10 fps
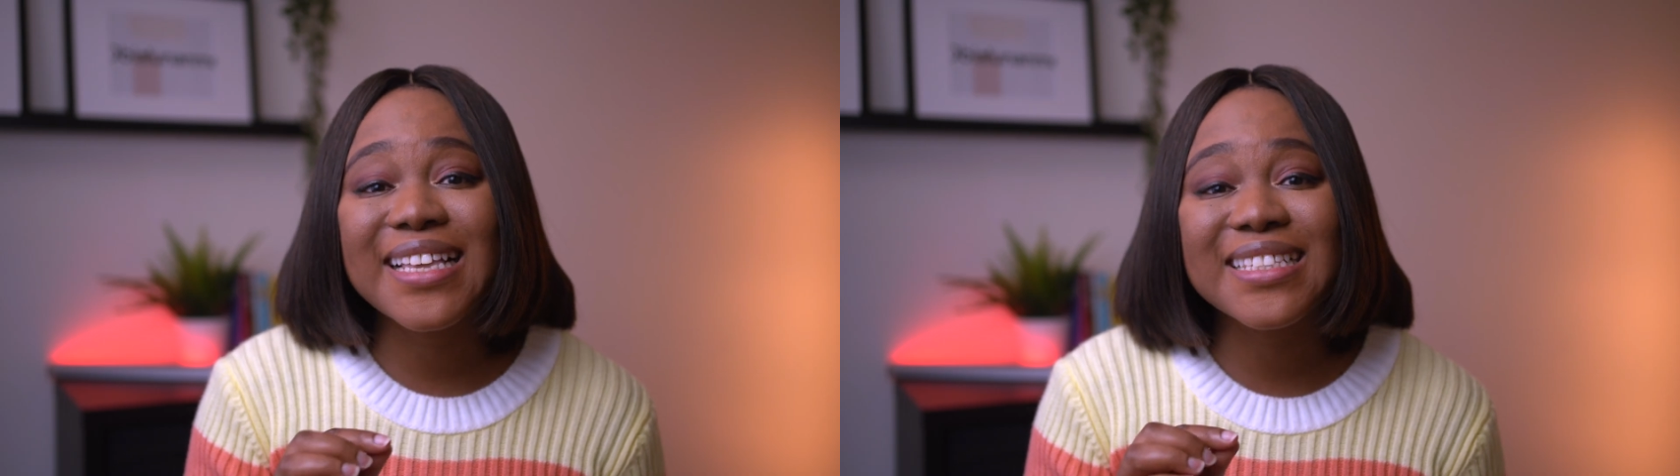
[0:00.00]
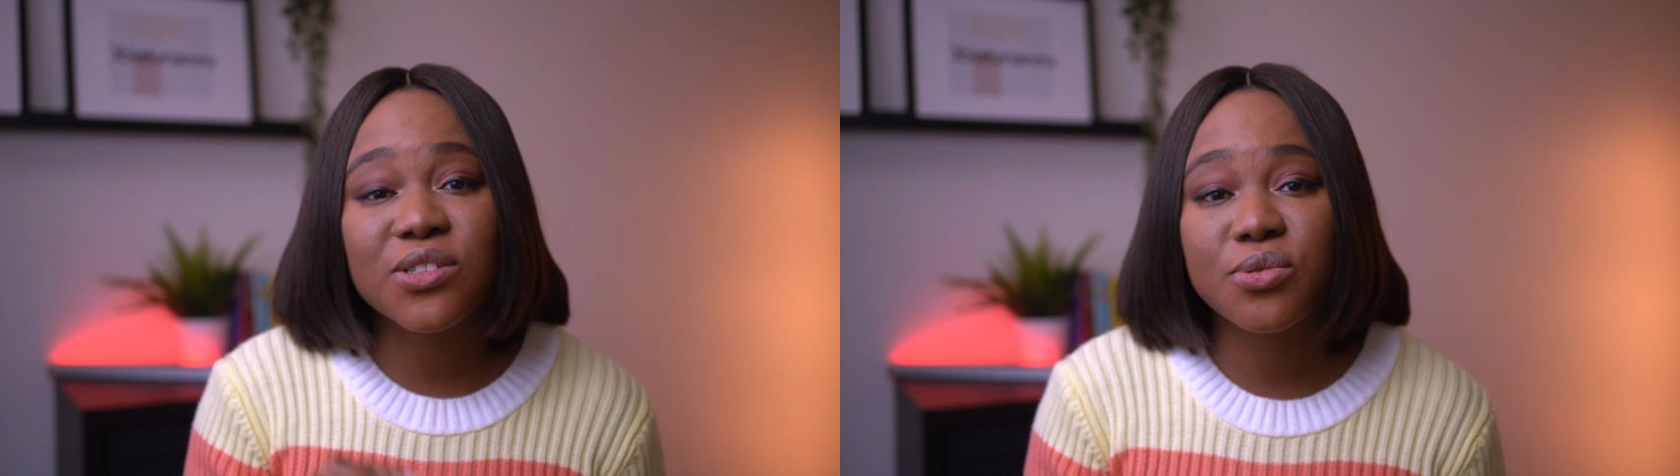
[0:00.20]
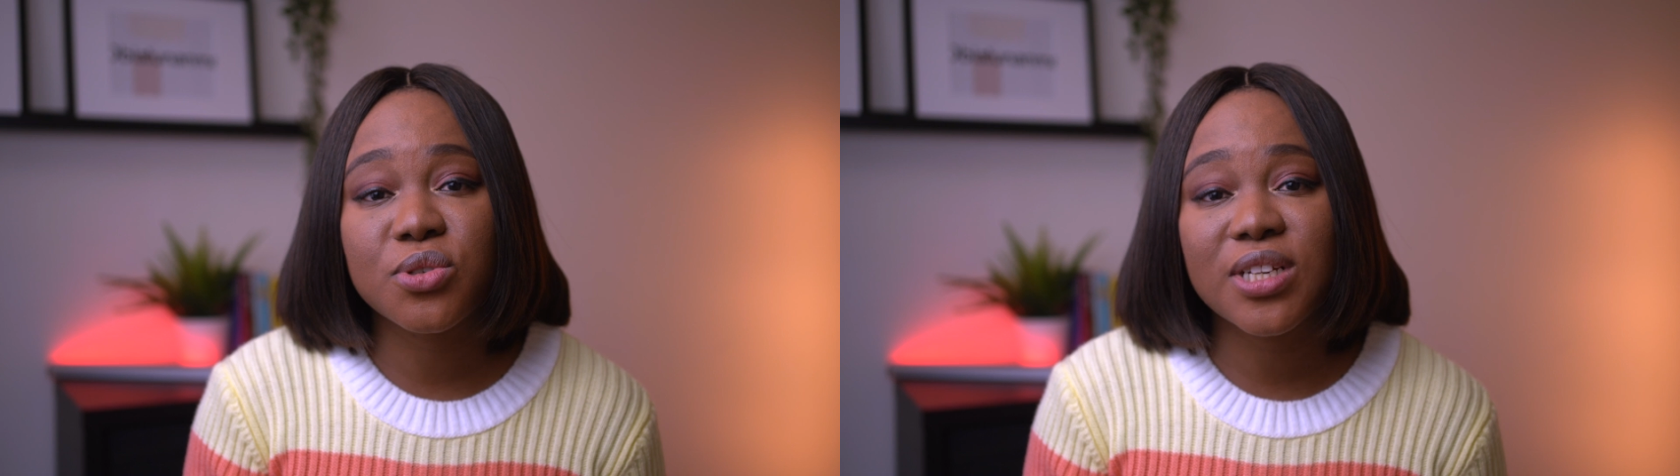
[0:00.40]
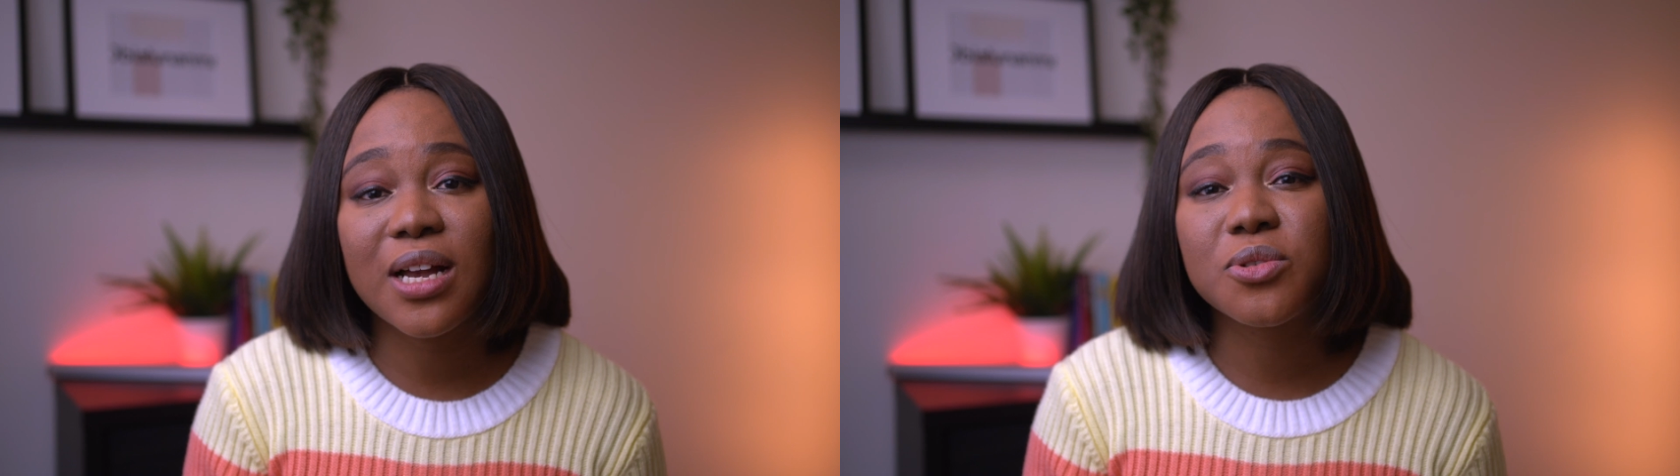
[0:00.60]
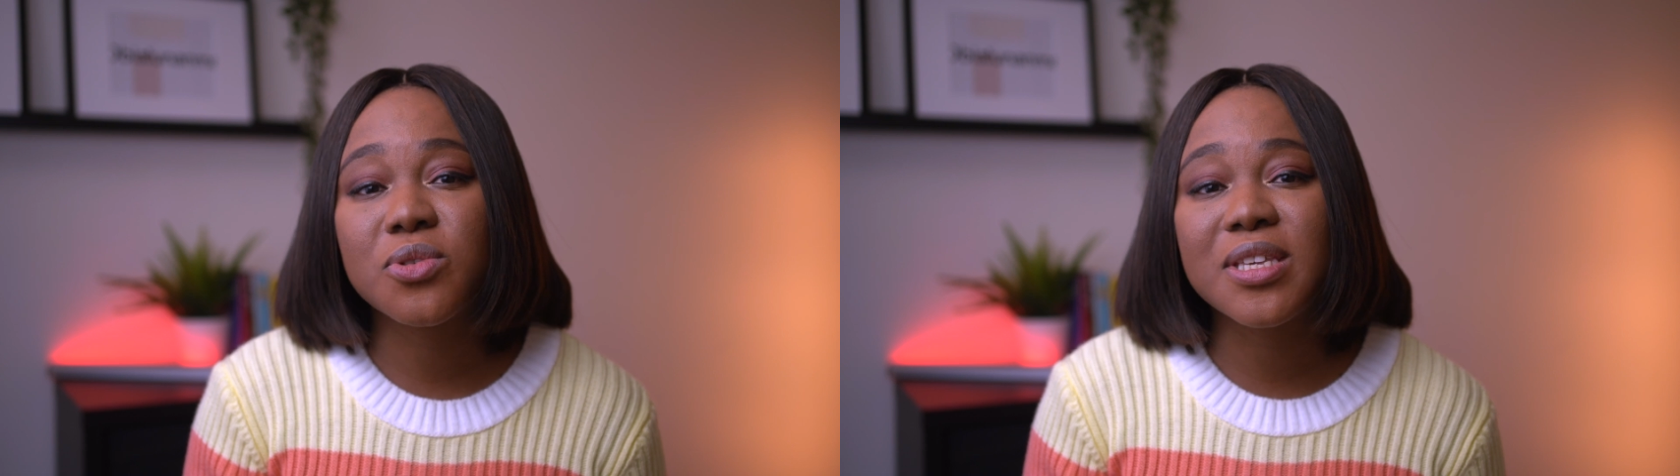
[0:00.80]
it's
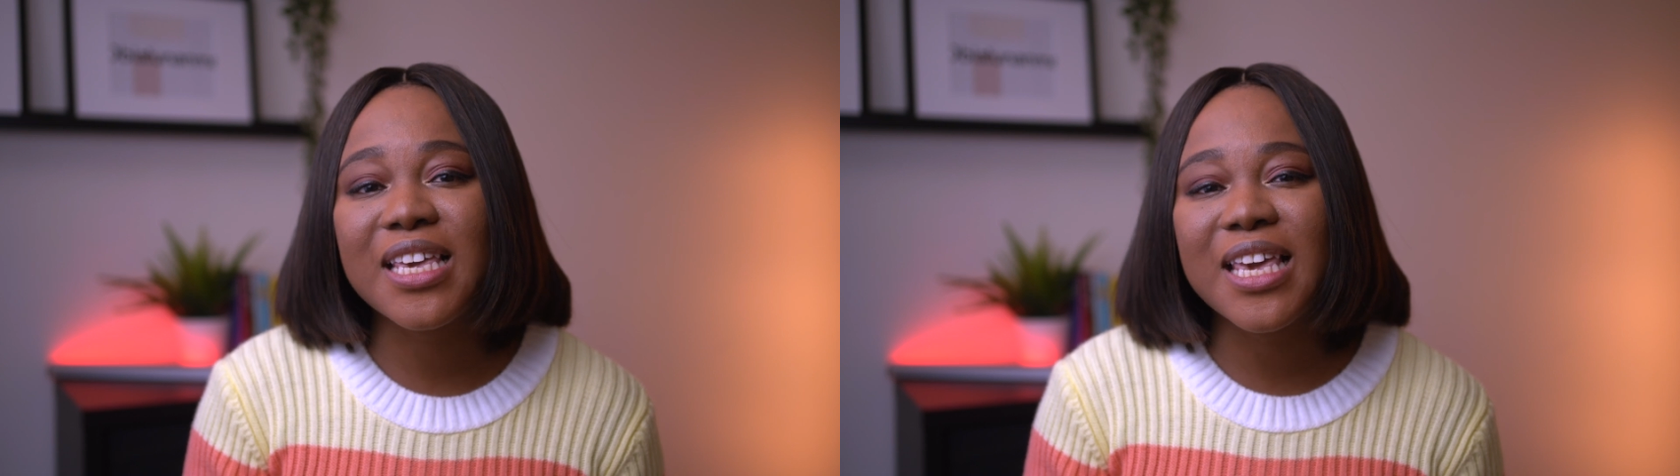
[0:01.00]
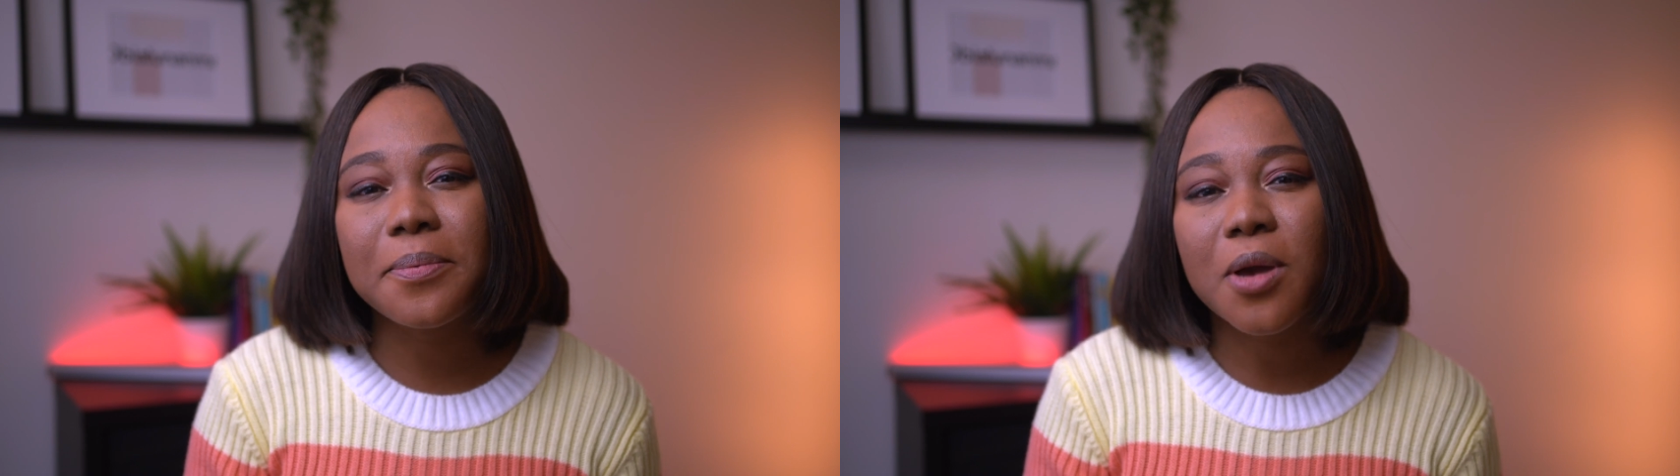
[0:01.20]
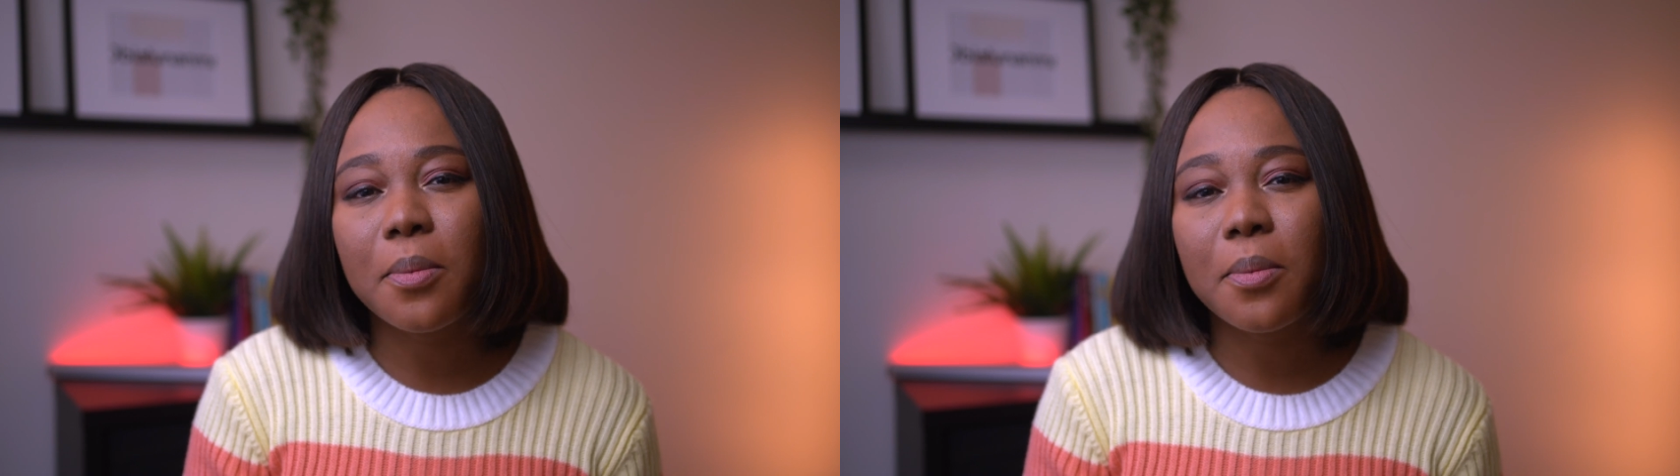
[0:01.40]
crucial to keep your